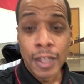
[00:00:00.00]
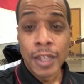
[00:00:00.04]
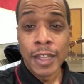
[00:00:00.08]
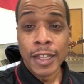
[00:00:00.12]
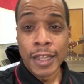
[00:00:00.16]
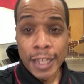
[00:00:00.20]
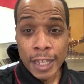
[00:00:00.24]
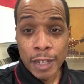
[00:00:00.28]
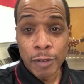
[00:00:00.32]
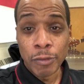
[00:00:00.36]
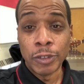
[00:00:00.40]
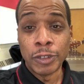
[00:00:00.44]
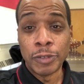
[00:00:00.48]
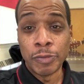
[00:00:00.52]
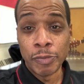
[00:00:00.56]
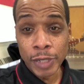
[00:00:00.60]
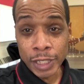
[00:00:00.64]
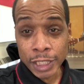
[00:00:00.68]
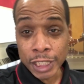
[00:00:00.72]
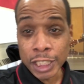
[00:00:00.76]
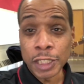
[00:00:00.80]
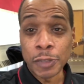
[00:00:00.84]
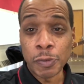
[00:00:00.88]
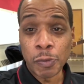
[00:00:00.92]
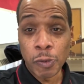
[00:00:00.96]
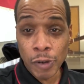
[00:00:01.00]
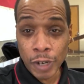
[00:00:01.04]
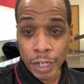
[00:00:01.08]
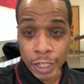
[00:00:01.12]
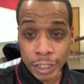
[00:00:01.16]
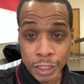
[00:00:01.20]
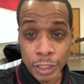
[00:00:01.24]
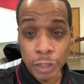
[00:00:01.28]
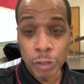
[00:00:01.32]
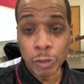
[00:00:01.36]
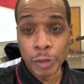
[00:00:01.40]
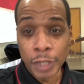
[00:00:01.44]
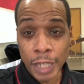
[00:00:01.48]
It was Mrs. Prince
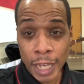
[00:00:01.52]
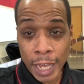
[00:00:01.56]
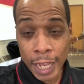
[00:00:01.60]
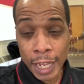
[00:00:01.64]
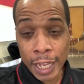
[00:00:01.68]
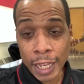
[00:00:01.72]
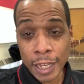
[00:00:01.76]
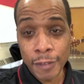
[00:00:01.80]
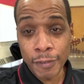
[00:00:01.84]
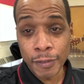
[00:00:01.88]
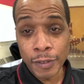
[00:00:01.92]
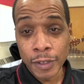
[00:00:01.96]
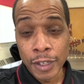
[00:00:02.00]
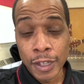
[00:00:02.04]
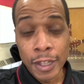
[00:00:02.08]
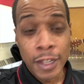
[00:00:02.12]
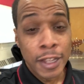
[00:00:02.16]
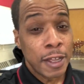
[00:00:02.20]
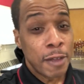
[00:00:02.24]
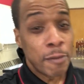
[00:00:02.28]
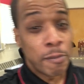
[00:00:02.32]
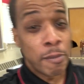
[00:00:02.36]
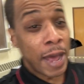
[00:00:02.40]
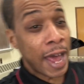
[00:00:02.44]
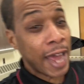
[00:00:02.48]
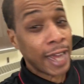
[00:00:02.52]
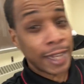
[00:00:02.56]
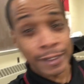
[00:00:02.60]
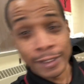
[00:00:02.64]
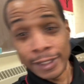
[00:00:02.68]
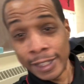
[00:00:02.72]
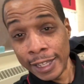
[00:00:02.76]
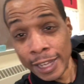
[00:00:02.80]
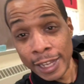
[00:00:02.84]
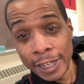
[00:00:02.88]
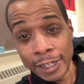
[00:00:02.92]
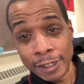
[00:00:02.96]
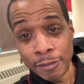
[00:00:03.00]
who gave, back
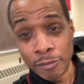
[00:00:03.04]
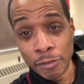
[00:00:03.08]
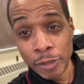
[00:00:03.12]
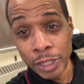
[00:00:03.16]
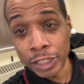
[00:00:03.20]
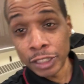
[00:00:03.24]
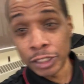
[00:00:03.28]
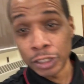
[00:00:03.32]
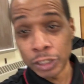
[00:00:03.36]
then, Mr.